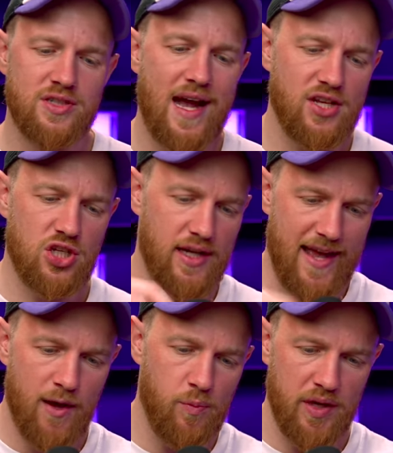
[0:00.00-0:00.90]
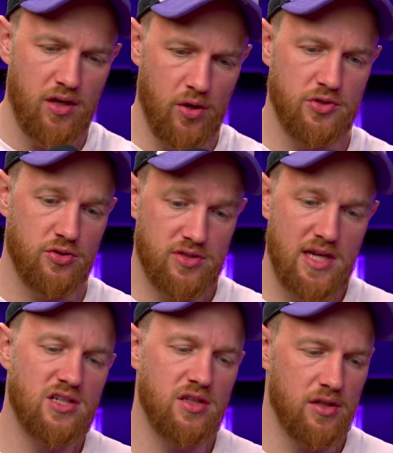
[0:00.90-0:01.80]
actually helping coaches or
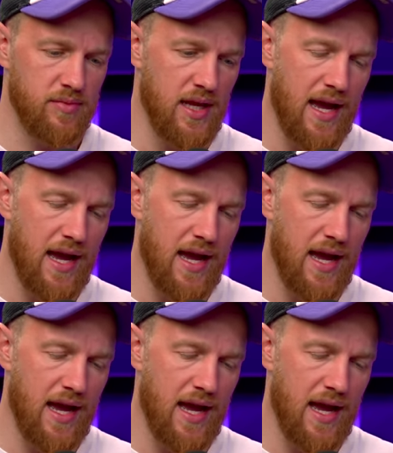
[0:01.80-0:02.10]
teaching them